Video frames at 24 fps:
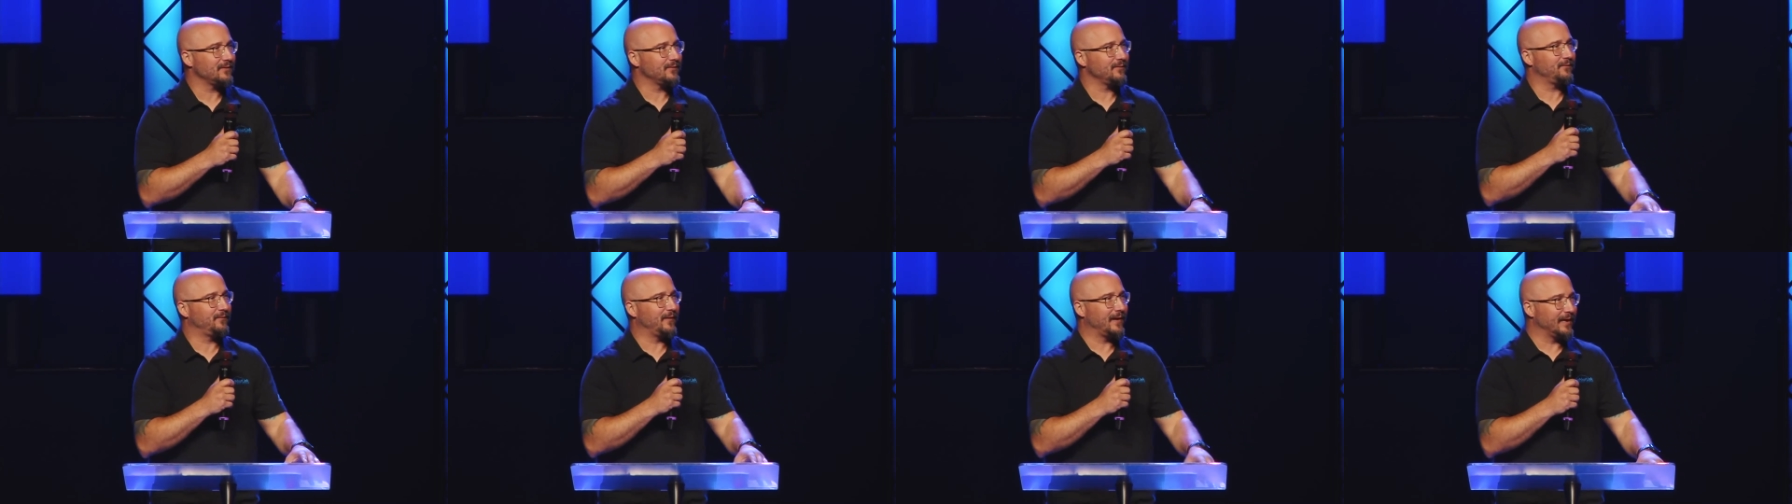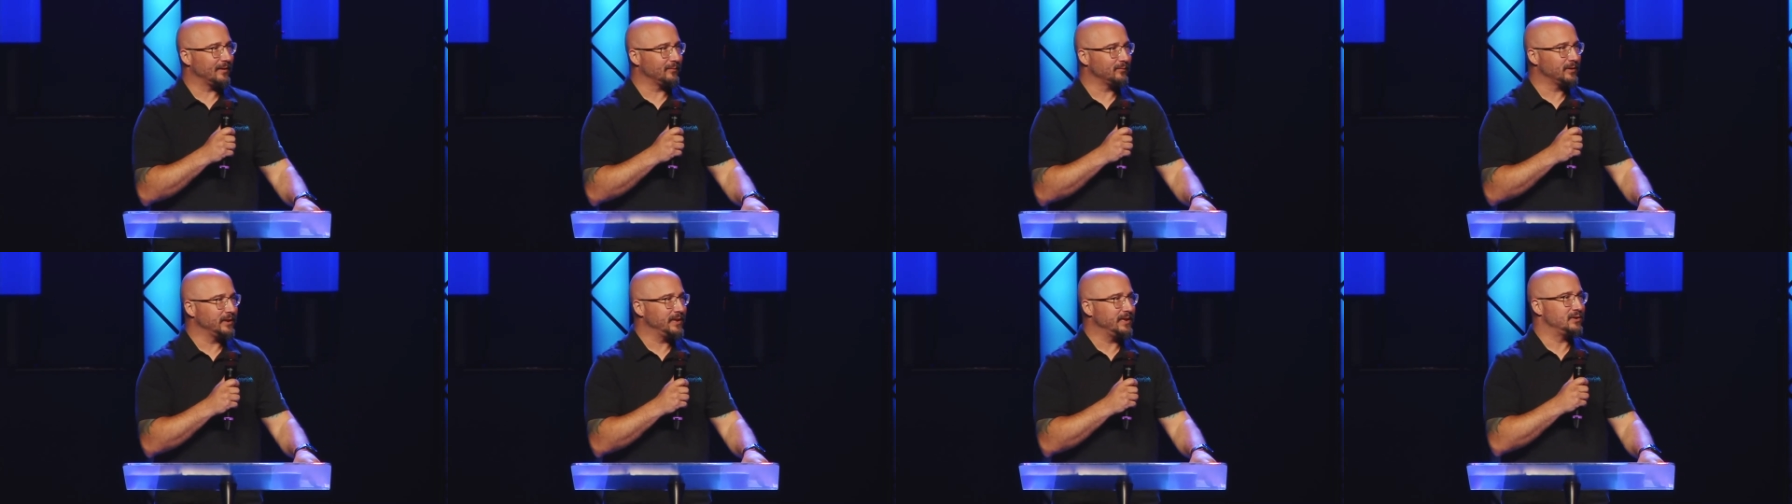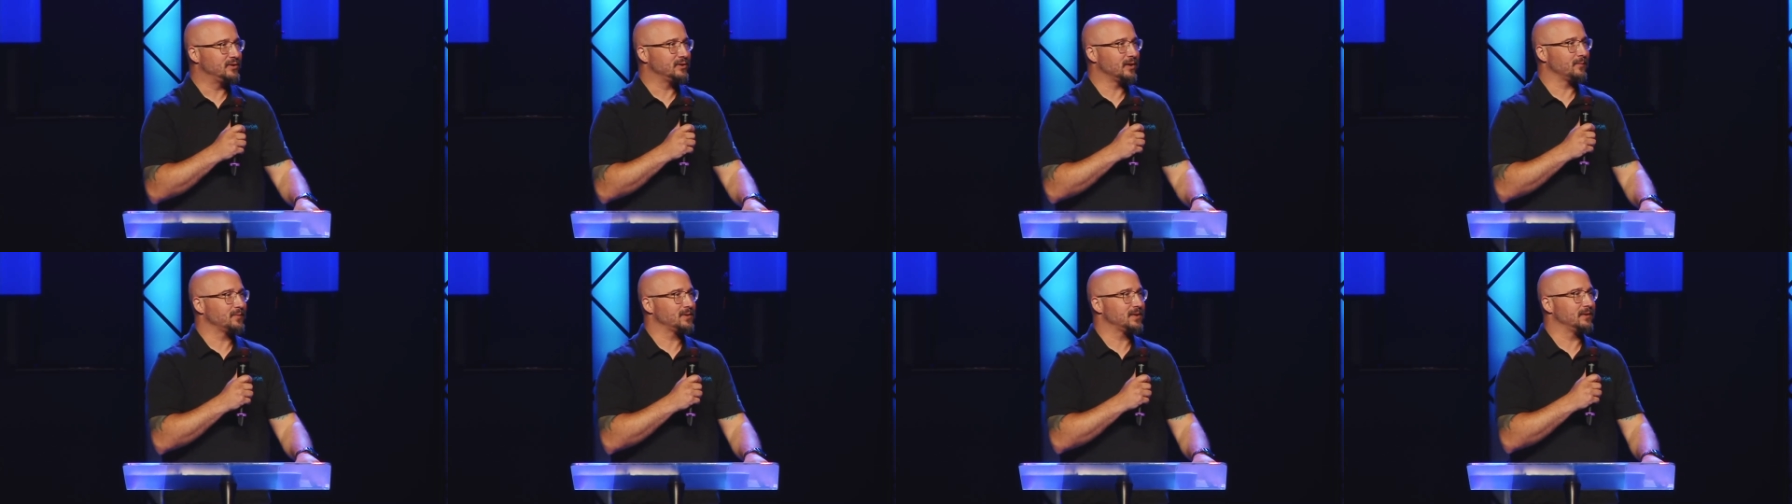family
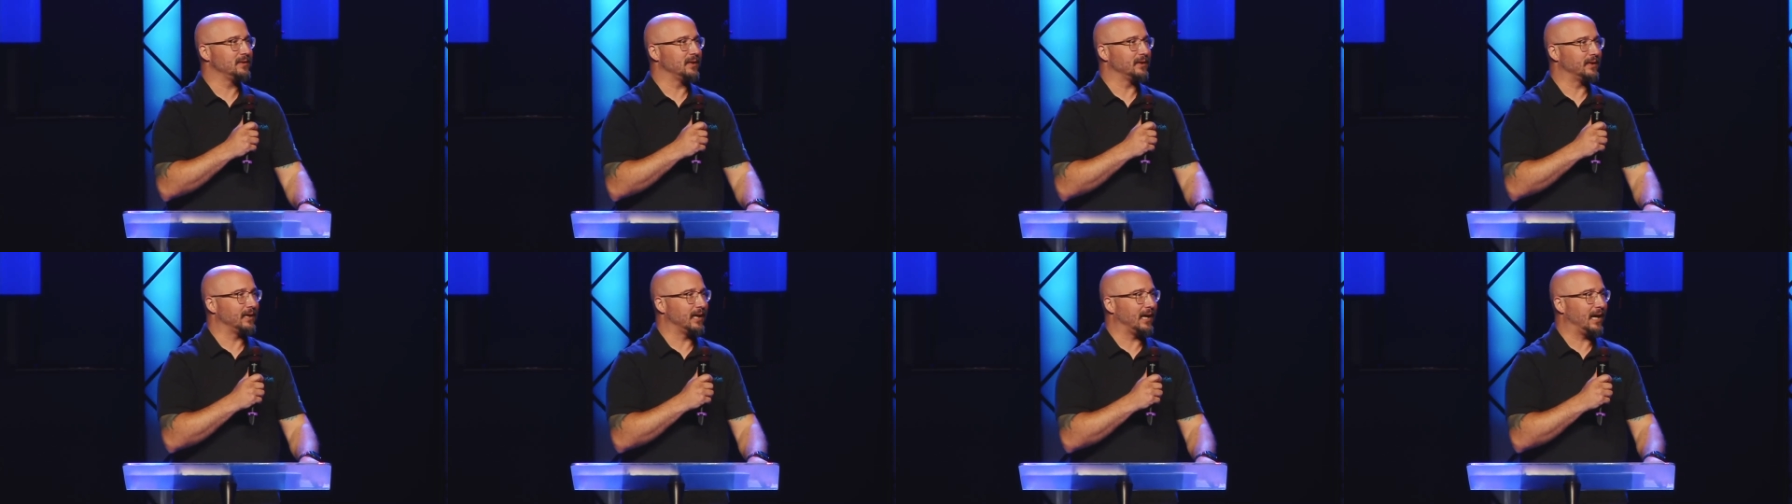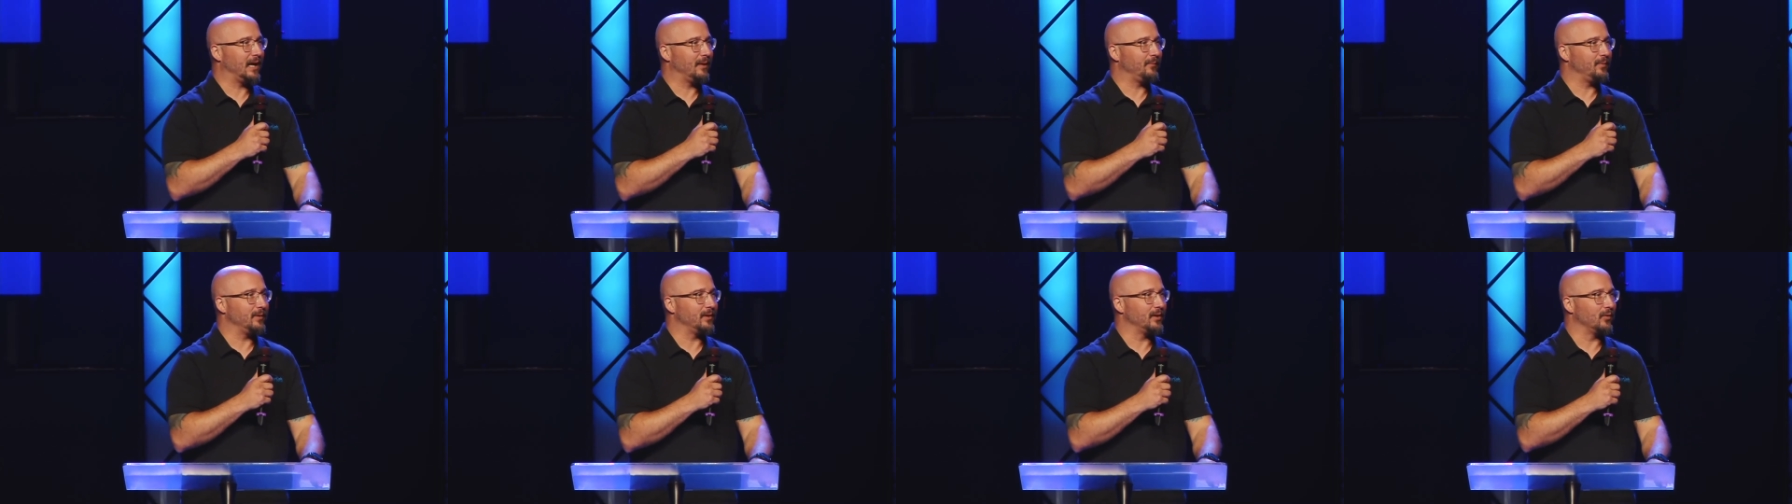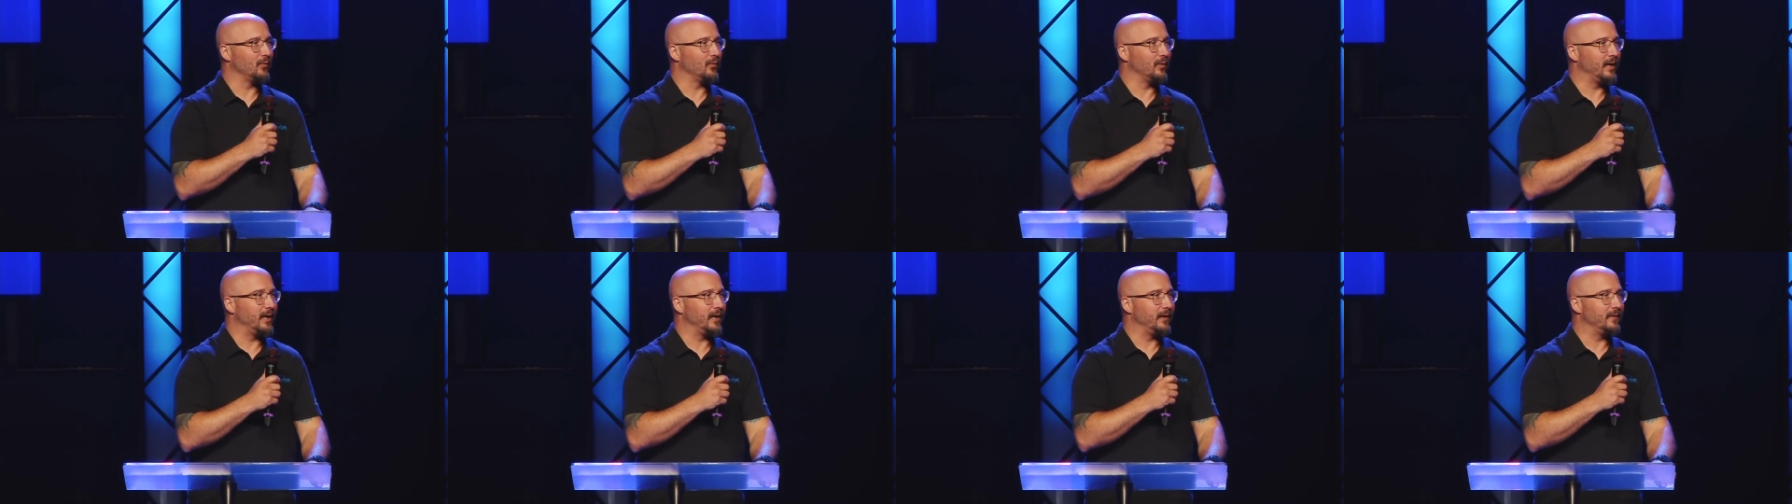jumps in the gap in a
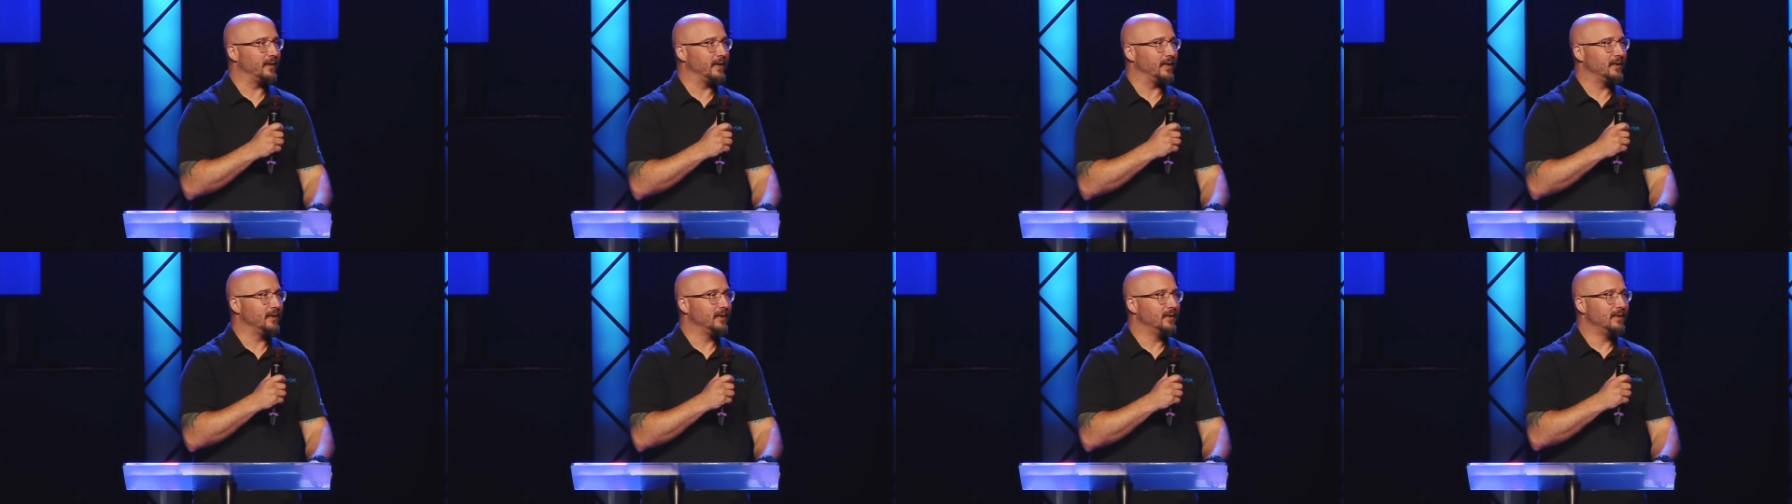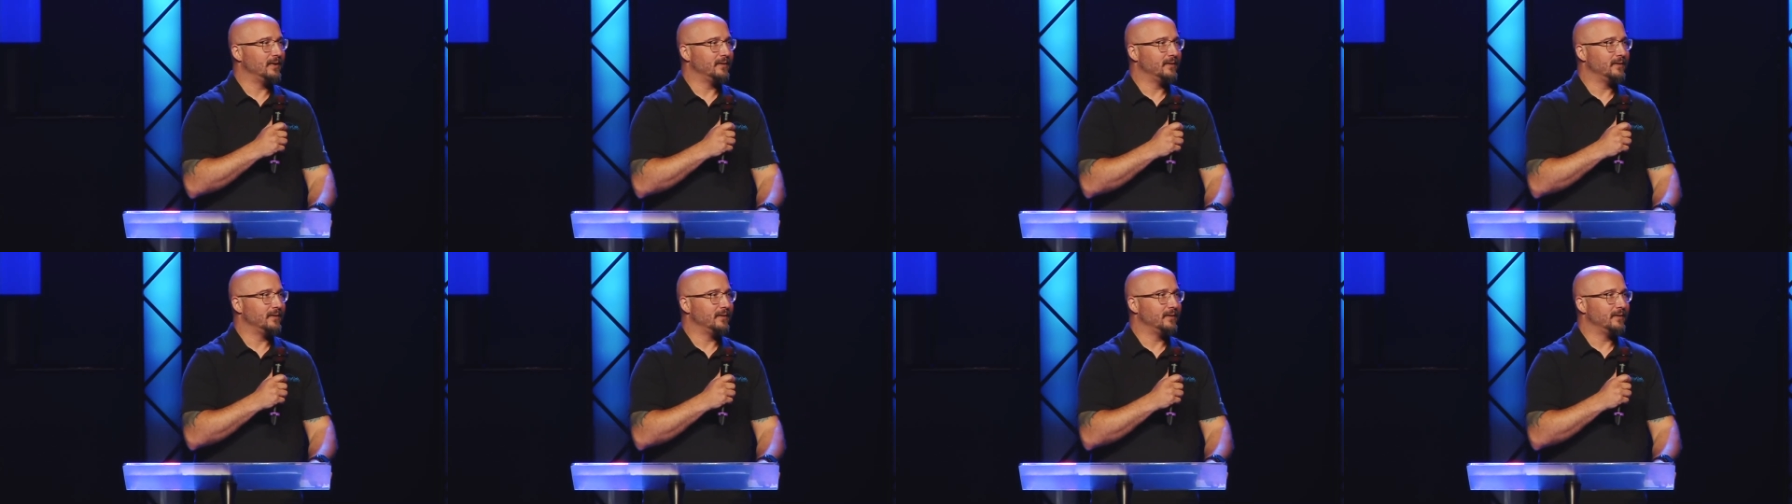way that,